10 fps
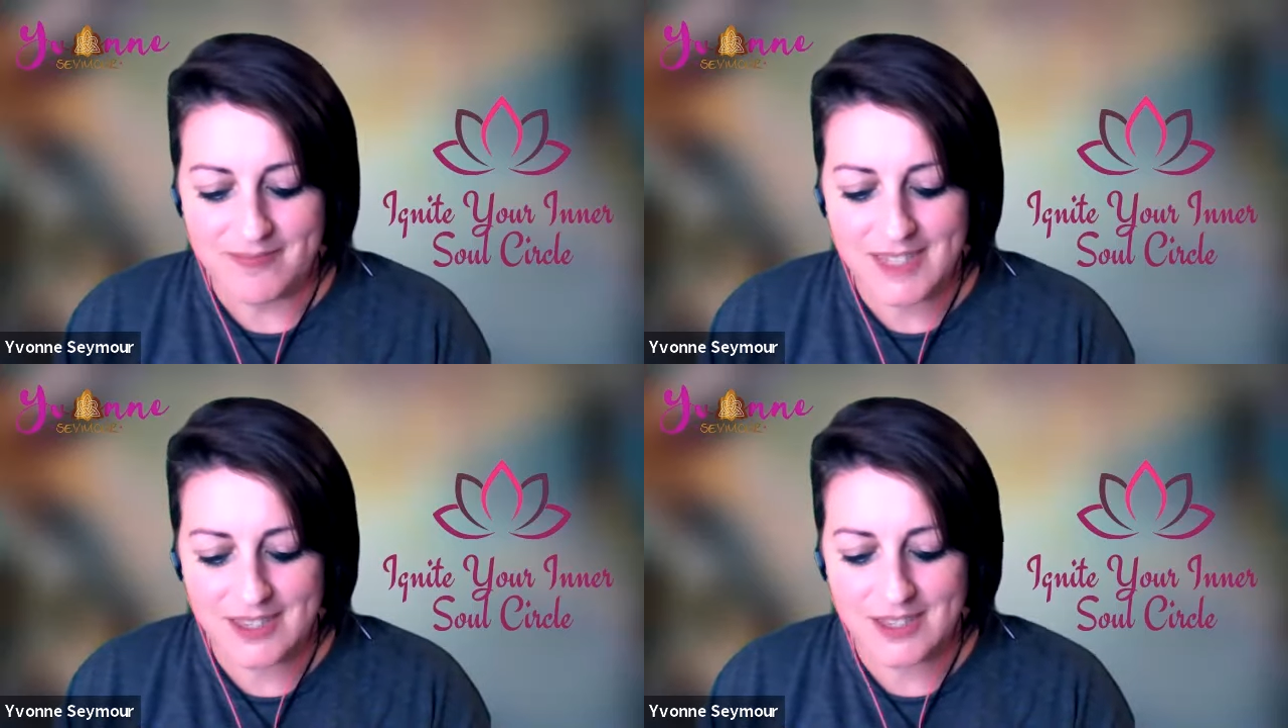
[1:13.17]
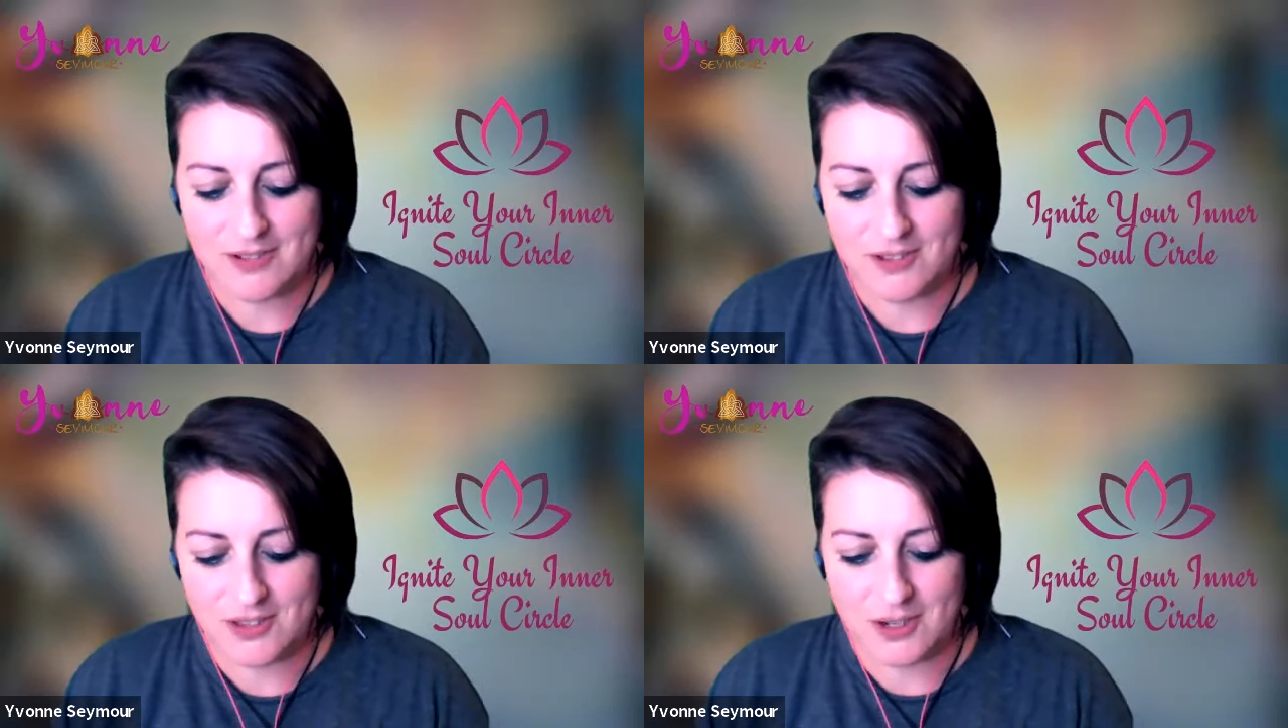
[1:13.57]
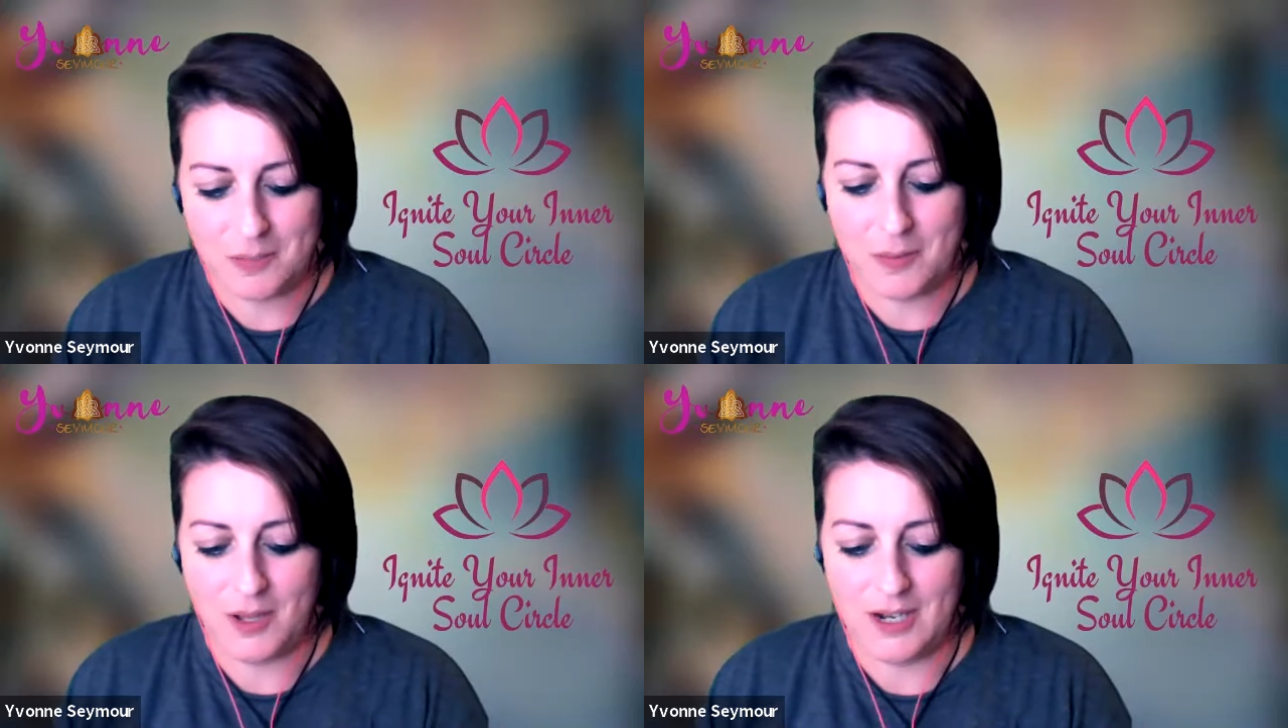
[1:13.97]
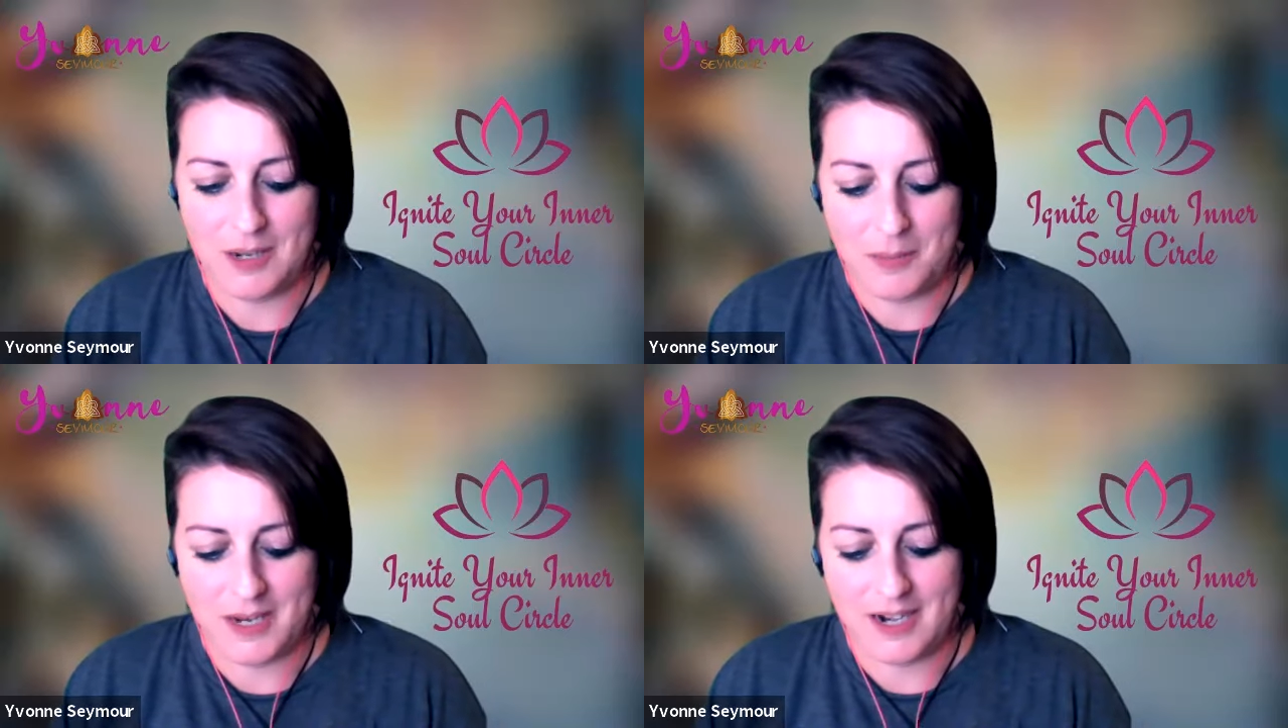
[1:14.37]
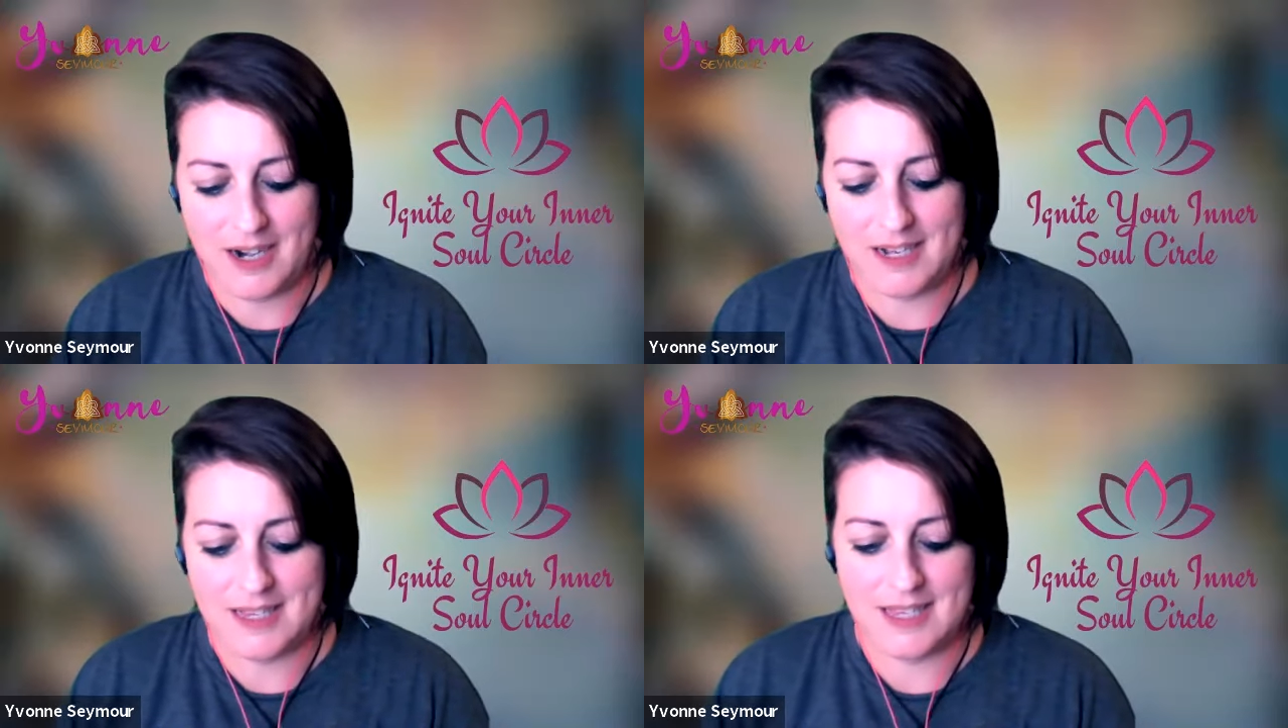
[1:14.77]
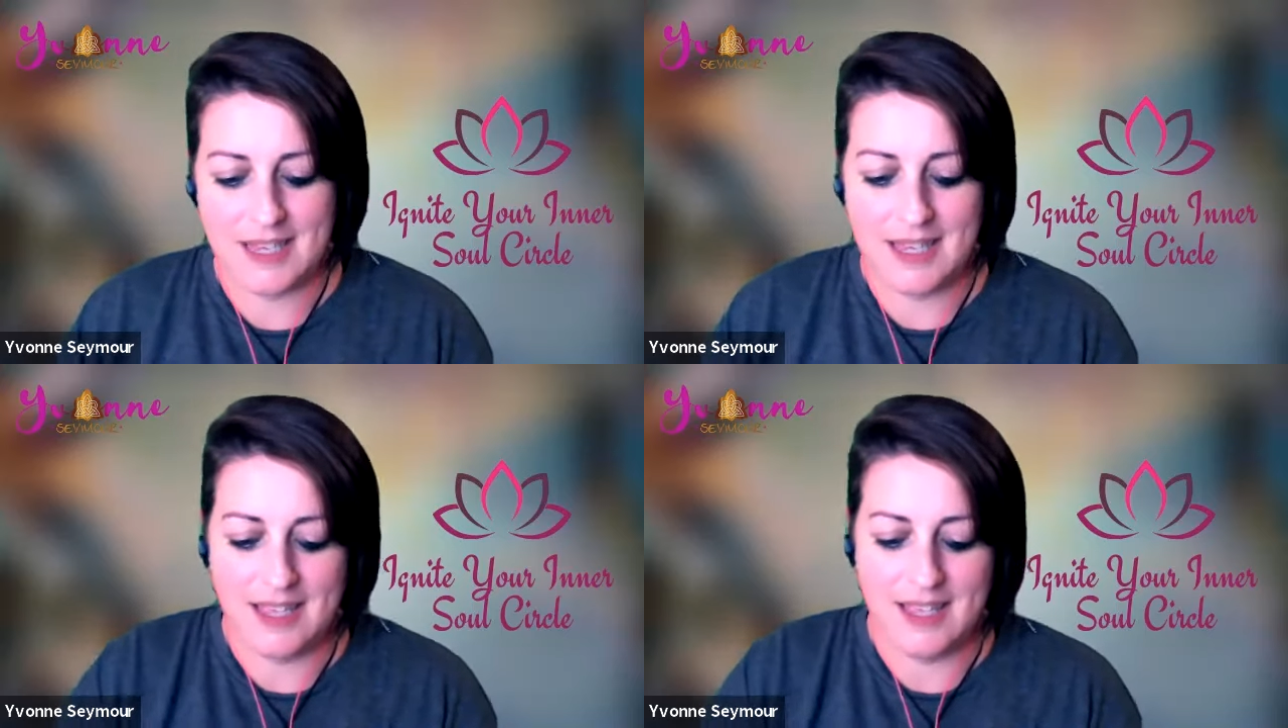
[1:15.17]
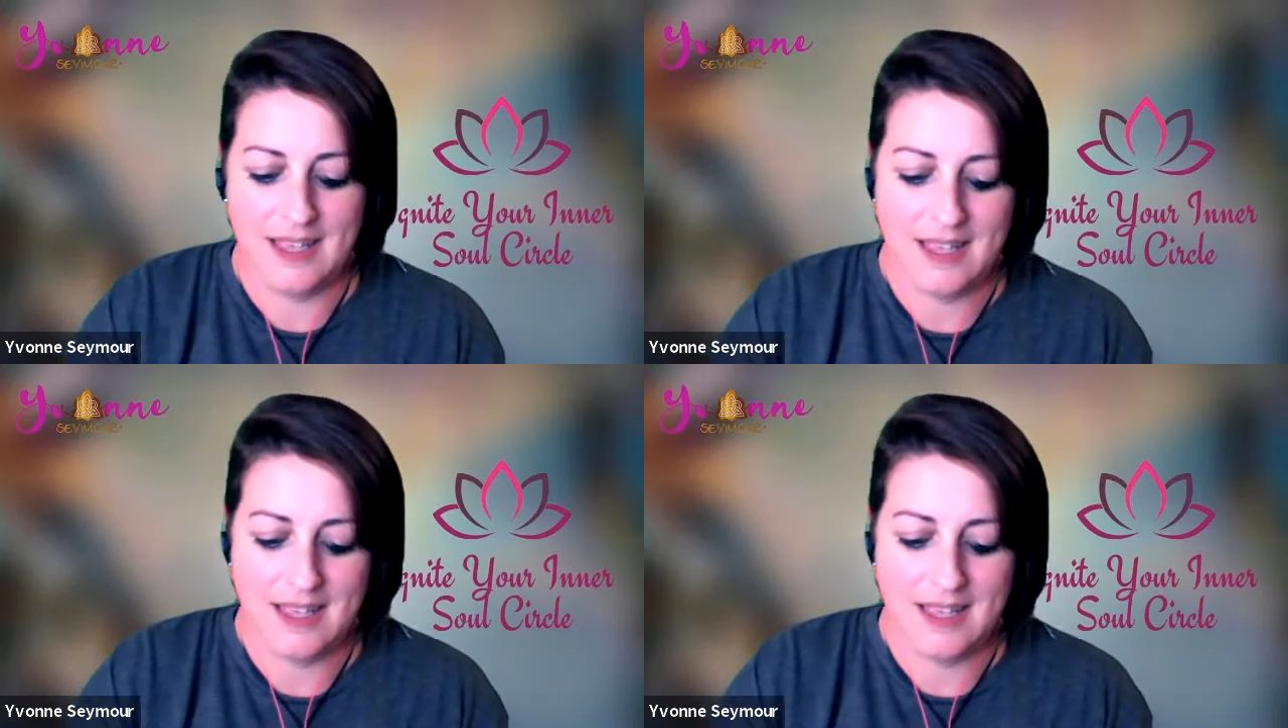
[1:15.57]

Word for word: So I'm just going to pull it up here and see.